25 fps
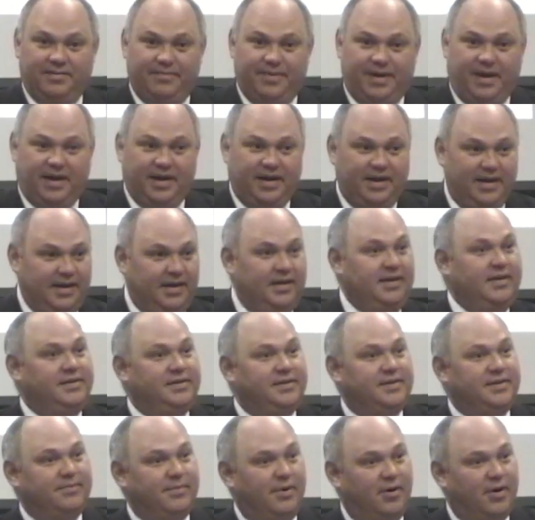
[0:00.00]
by an
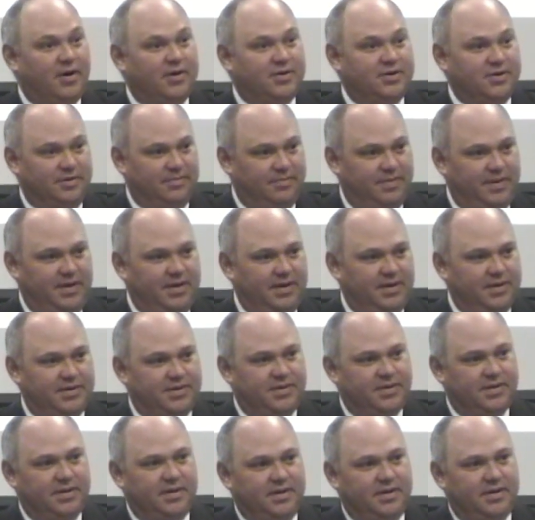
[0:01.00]
easy margin.
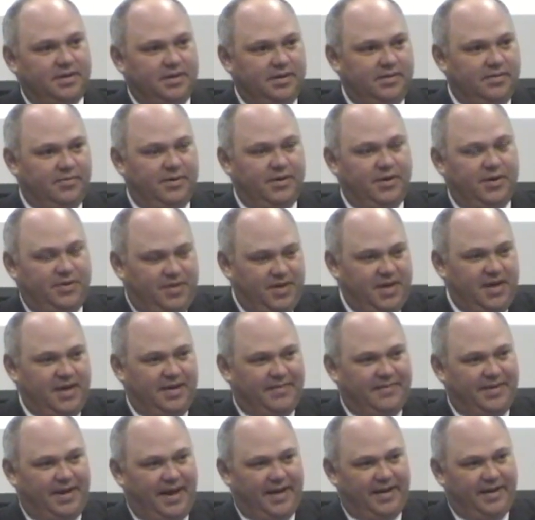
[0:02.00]
Because when you think
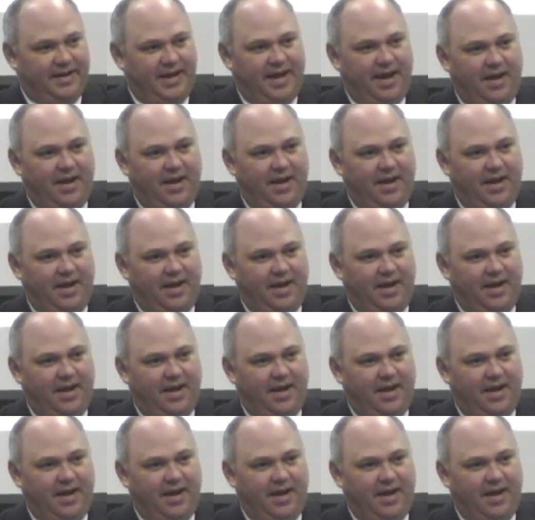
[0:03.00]
about it,